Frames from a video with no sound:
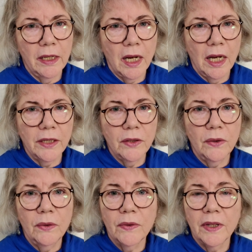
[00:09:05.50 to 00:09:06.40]
and I
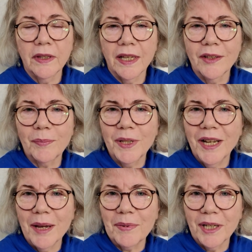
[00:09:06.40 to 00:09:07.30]
do think that's been
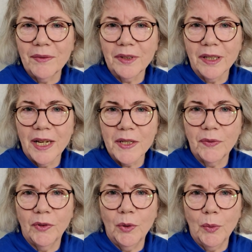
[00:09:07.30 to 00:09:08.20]
happening for the
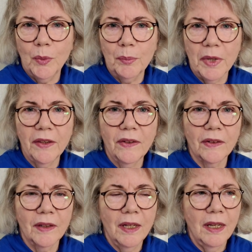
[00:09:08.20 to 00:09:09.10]
last few
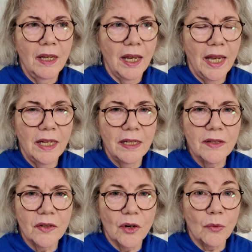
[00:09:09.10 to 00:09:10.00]
months, and
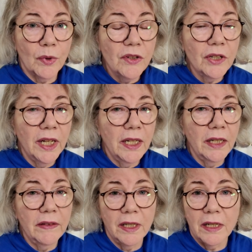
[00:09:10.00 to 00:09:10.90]
it's
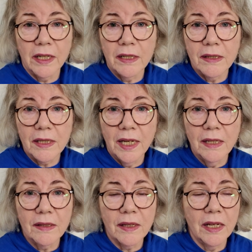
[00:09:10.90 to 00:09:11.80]
originating in the United
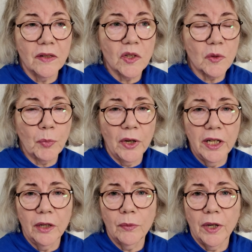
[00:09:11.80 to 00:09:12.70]
States, it's
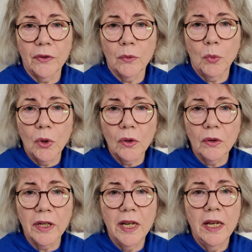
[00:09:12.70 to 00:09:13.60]
spreading around the
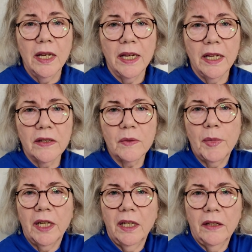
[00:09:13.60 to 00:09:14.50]
world, it's
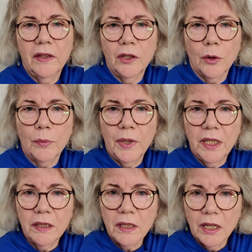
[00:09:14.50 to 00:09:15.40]
making the
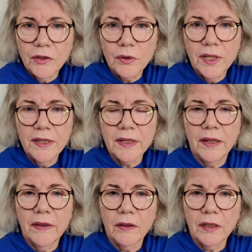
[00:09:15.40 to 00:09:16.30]
European countries
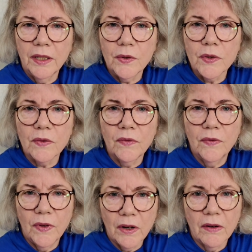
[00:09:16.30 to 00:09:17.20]
and their leaders
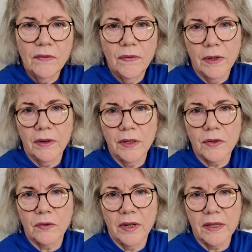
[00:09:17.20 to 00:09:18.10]
very, very
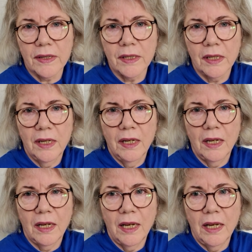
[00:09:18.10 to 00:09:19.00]
stressed,
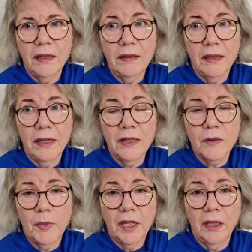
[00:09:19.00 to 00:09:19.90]
and
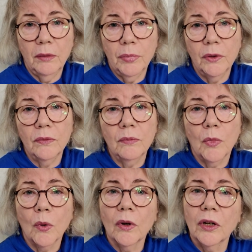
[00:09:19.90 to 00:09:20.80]
it's making Putin
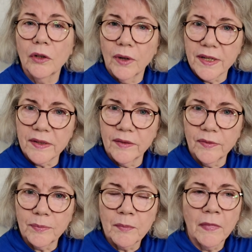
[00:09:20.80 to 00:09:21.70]
more
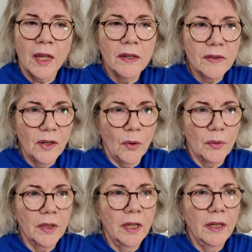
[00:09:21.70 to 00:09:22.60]
aggressive.
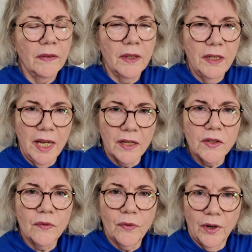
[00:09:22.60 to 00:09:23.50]
So, the
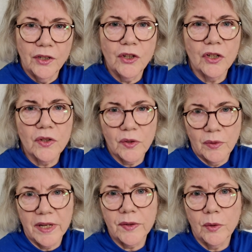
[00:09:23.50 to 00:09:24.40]
next French
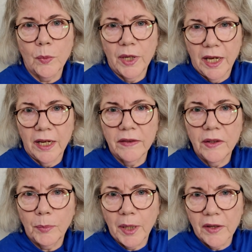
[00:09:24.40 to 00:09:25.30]
stressor we had
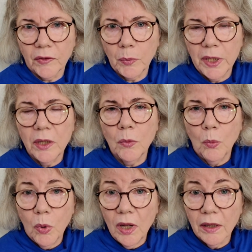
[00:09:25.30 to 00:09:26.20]
this past week
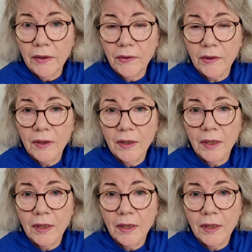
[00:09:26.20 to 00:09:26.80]
was,